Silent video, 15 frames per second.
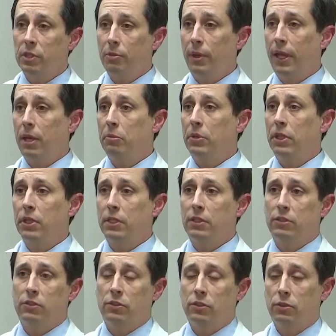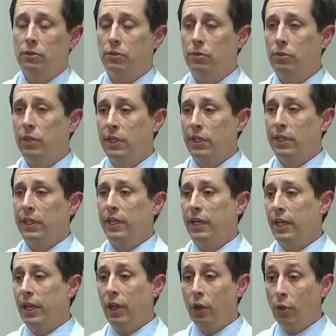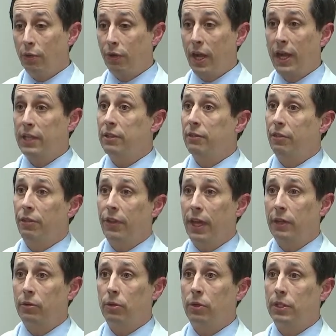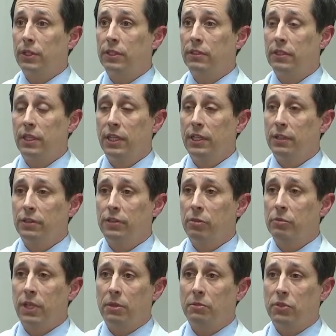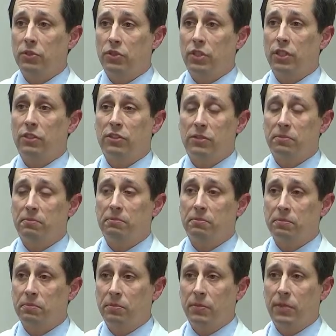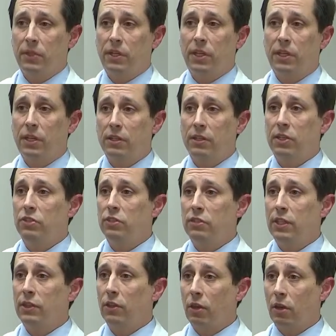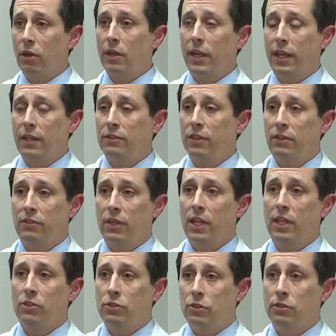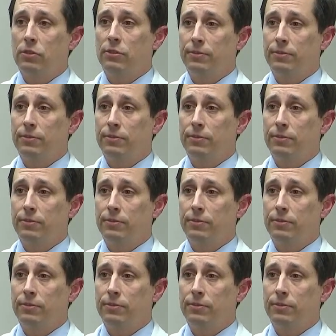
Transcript: apnea to uh, an overactive thyroid. Sometimes it's just uh, a condition that the heart has as it ages.